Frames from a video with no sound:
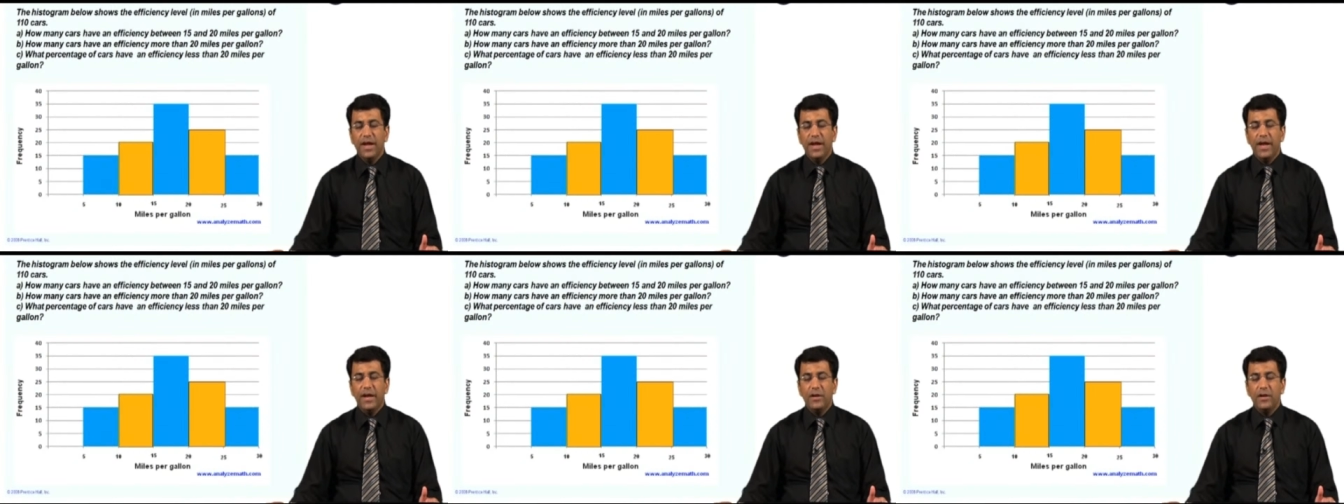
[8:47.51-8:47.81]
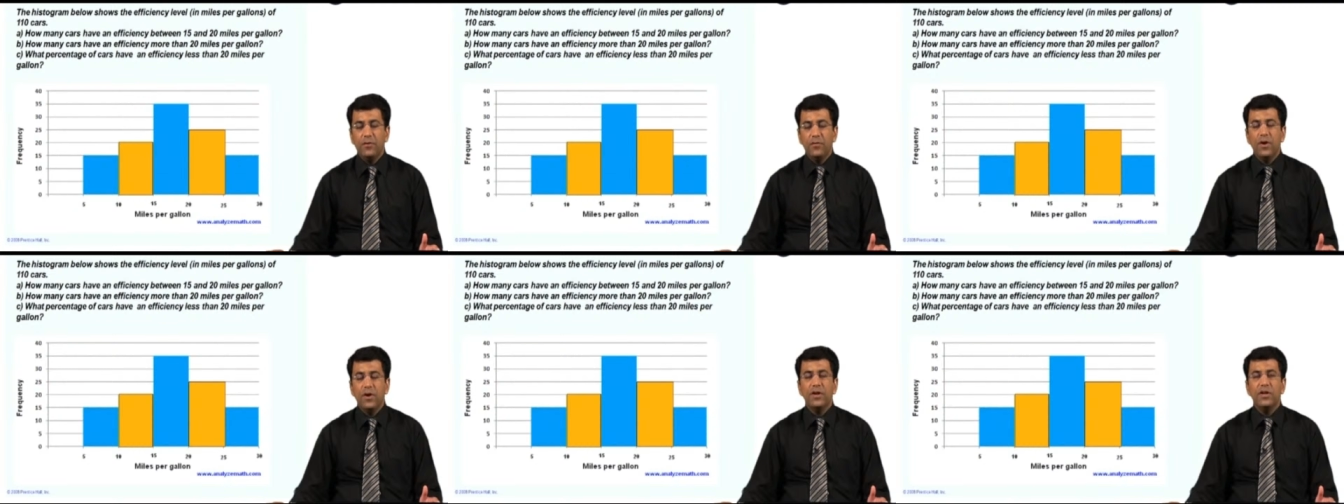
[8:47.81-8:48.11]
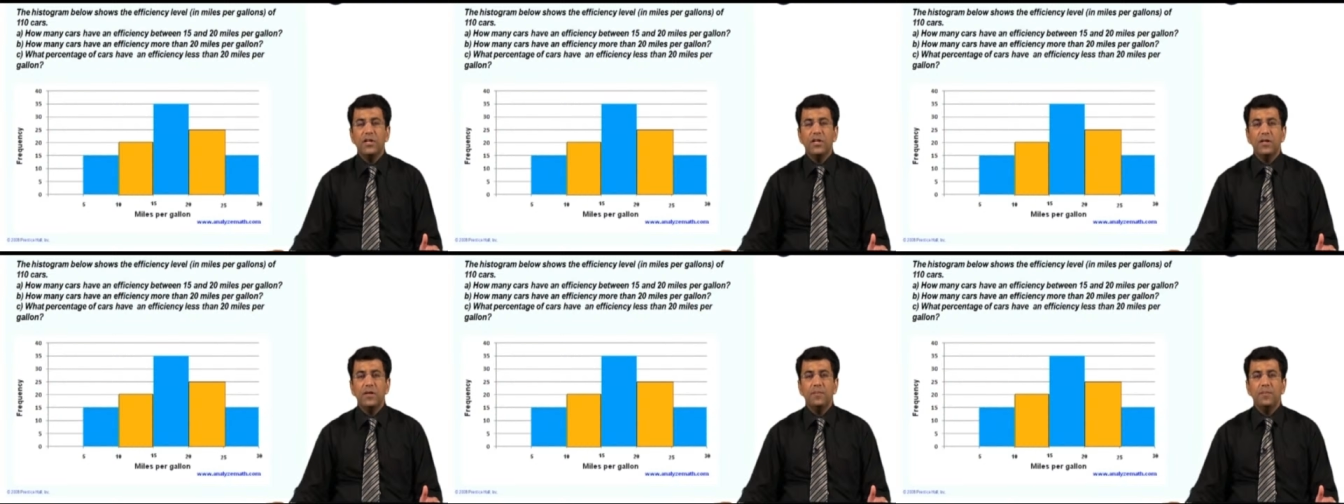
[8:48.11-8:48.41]
and
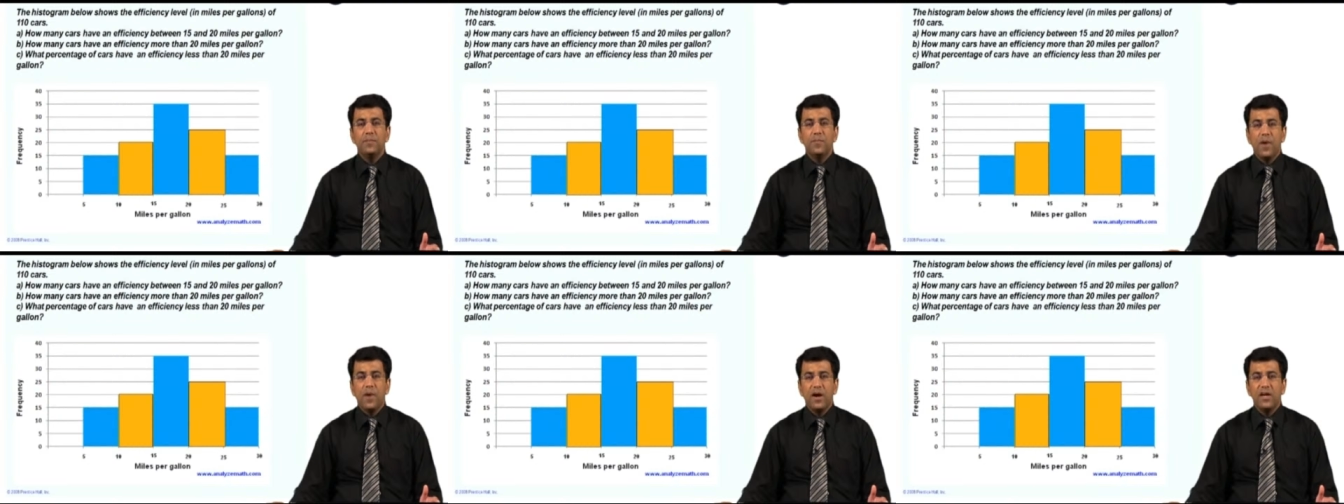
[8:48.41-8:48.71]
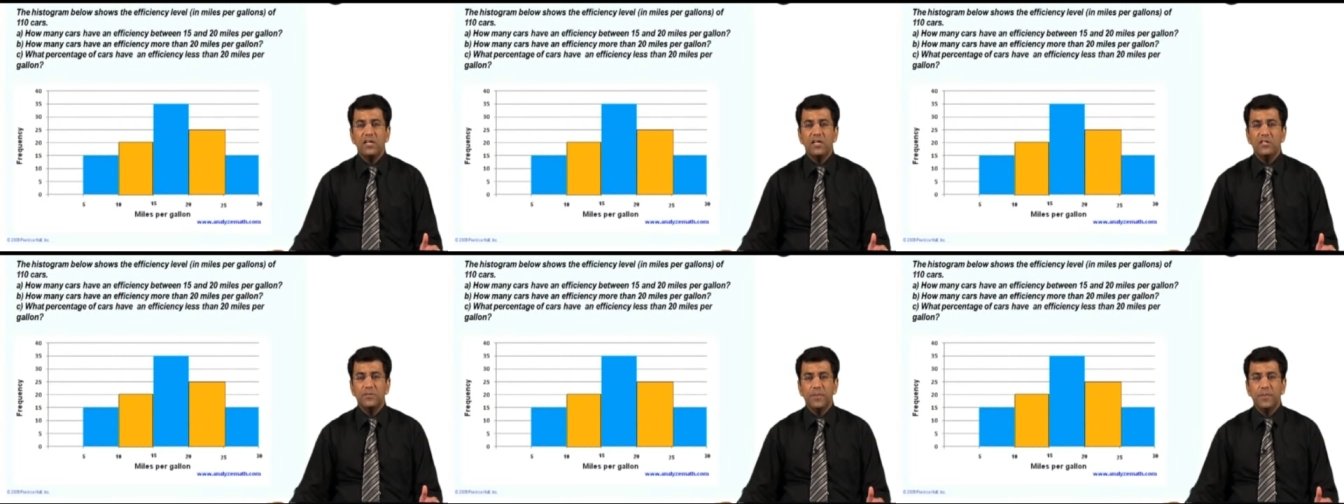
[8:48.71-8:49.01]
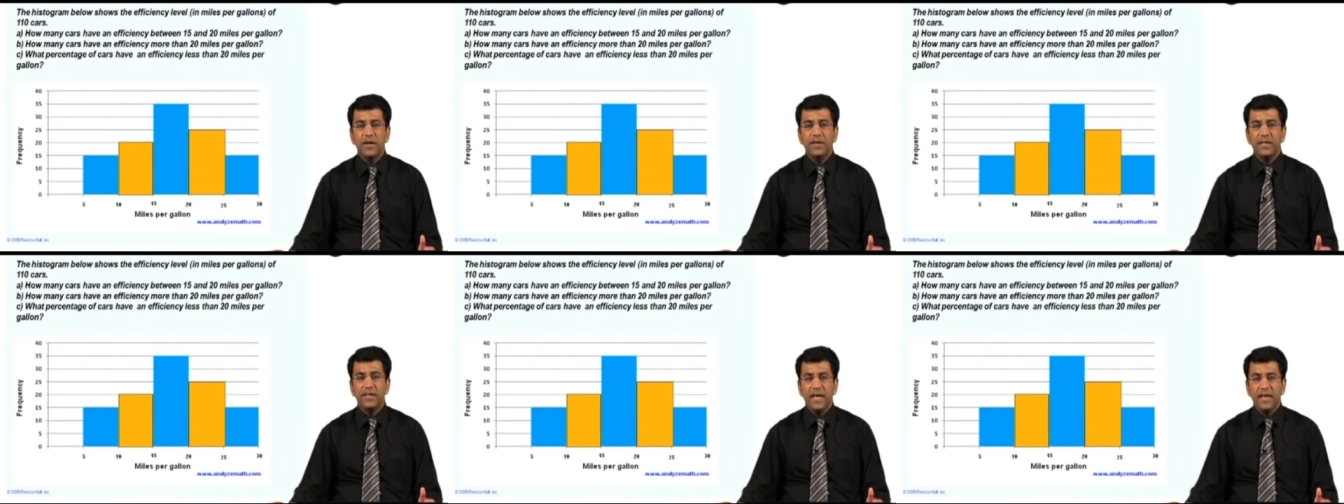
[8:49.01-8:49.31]
20 miles
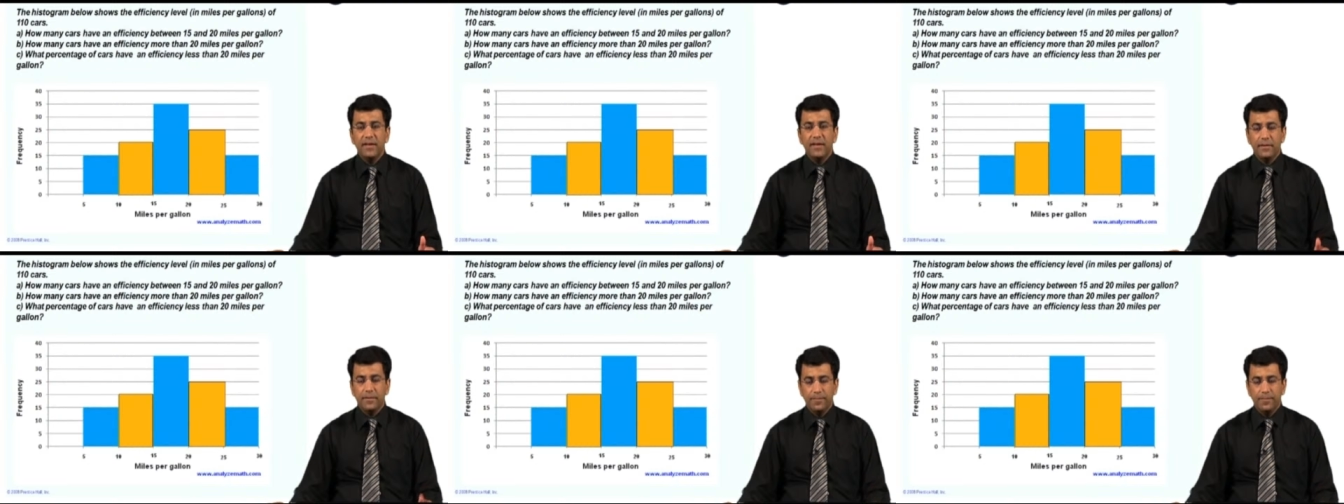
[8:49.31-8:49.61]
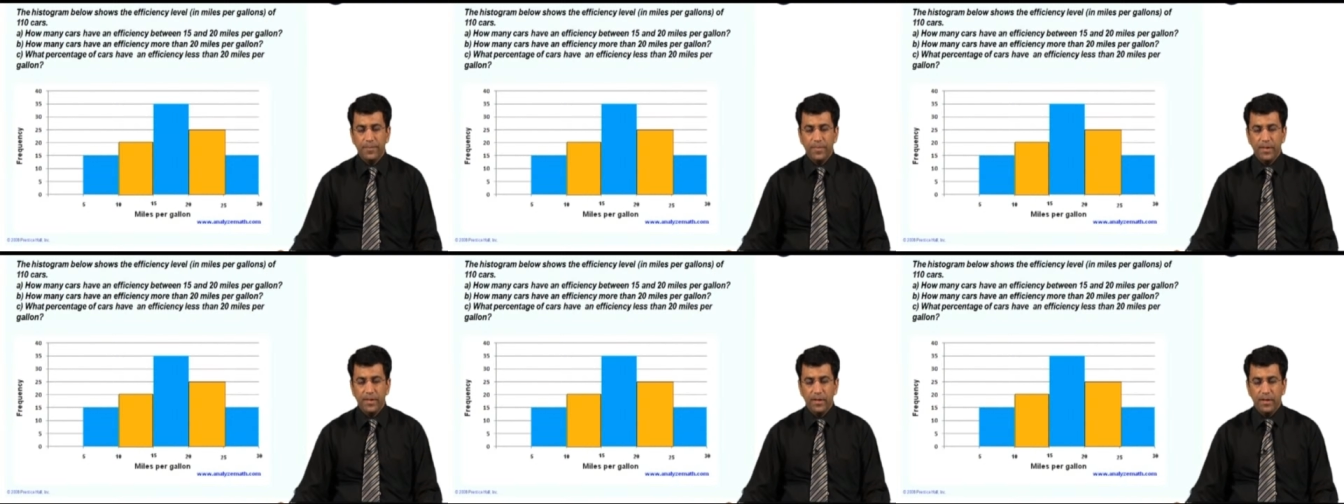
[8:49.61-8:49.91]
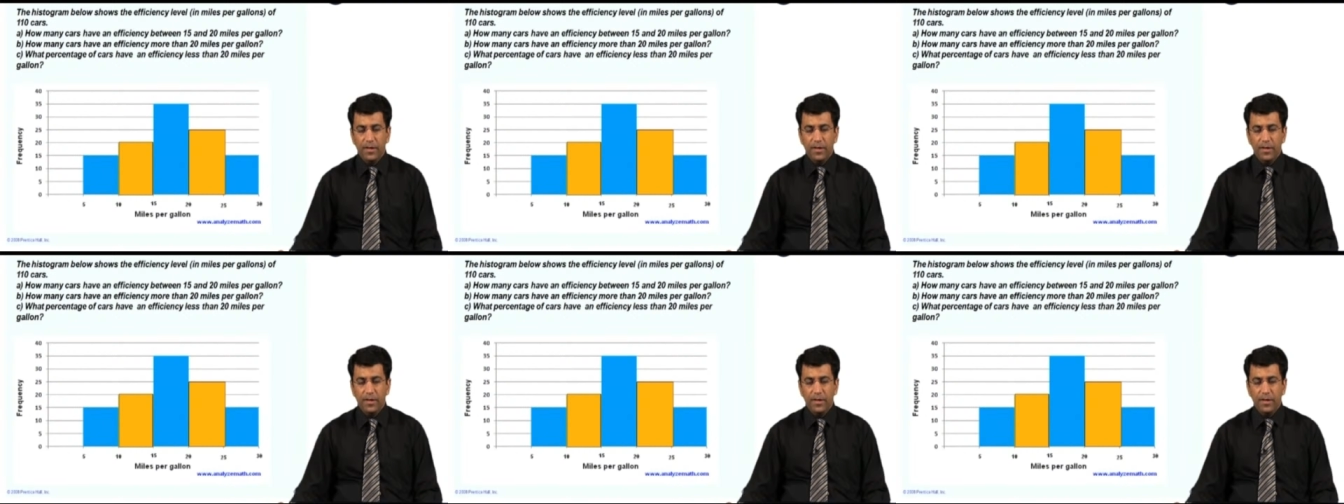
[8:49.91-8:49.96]
per gallon.